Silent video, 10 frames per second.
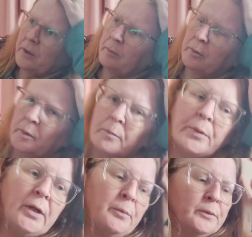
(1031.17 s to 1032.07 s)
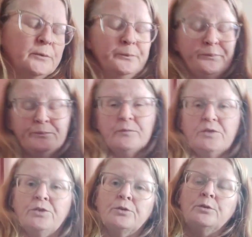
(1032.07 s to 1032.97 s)
Peppermint Purple
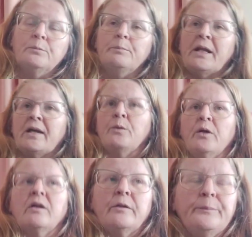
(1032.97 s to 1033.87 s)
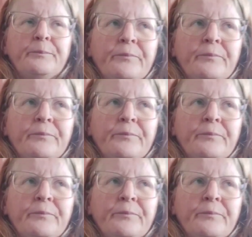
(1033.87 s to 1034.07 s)
do black work.